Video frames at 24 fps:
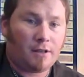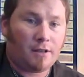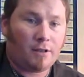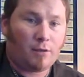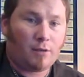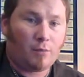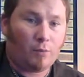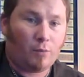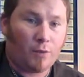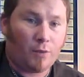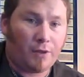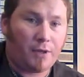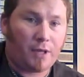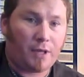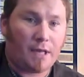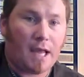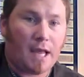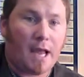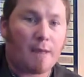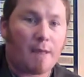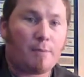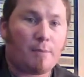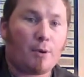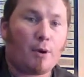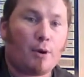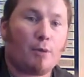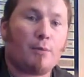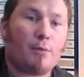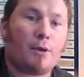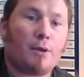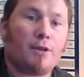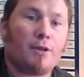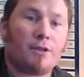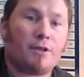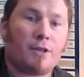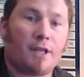with the capo
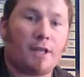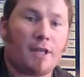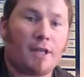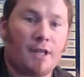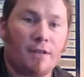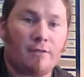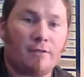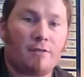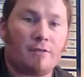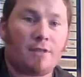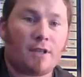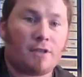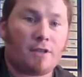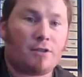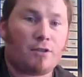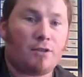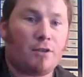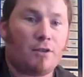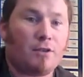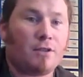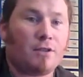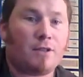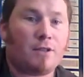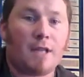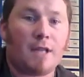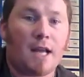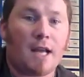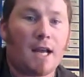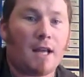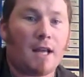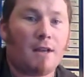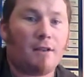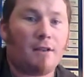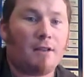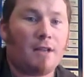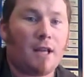because it gives a certain
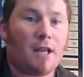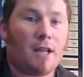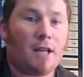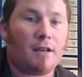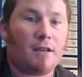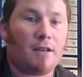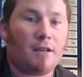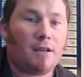sound that